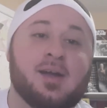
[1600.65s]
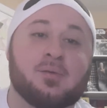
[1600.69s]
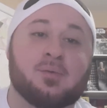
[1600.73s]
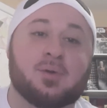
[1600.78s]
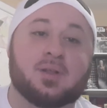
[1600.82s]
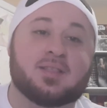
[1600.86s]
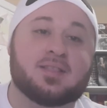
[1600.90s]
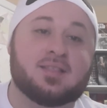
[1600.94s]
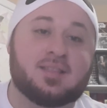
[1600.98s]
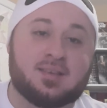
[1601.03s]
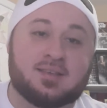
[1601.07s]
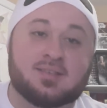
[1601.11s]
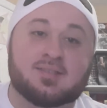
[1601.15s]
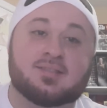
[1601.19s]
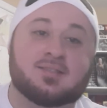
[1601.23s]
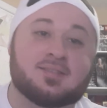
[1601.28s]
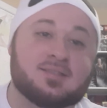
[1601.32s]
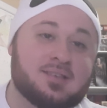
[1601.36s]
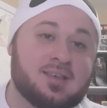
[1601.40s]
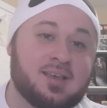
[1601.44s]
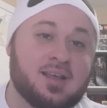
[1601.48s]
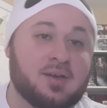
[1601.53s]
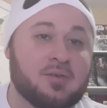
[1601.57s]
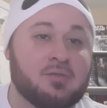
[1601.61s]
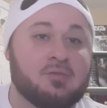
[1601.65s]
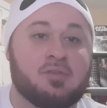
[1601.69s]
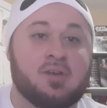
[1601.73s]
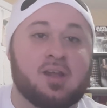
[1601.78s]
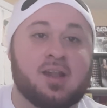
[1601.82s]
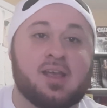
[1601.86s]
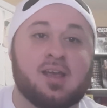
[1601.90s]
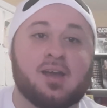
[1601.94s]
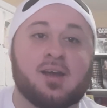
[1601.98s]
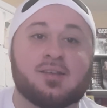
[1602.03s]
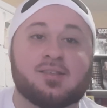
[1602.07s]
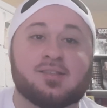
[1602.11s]
with these, you know,
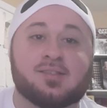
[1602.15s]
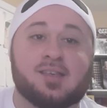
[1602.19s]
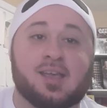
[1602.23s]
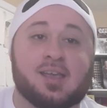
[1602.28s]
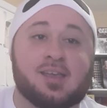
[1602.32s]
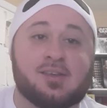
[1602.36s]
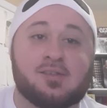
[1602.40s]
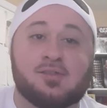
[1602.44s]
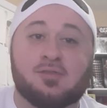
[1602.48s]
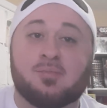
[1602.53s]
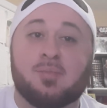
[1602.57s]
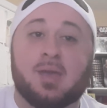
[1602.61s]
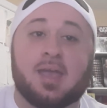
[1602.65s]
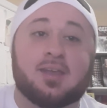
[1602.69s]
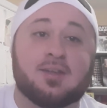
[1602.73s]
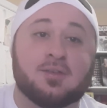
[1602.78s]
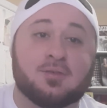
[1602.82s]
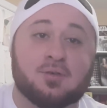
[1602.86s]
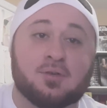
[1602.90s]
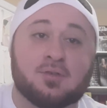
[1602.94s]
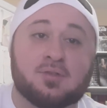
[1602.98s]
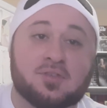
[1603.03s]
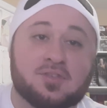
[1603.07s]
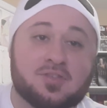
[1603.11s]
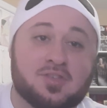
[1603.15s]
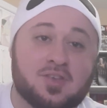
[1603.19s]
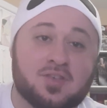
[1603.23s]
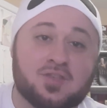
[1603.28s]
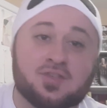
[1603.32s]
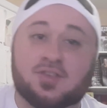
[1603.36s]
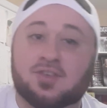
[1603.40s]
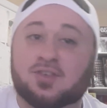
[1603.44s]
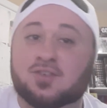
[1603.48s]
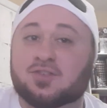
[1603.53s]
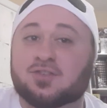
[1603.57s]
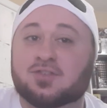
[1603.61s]
videos is that you make your own
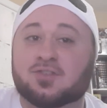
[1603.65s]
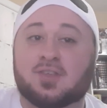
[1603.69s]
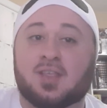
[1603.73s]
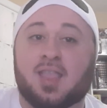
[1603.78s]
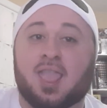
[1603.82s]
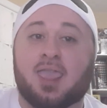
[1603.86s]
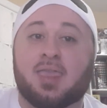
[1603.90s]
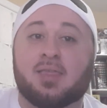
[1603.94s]
decisions.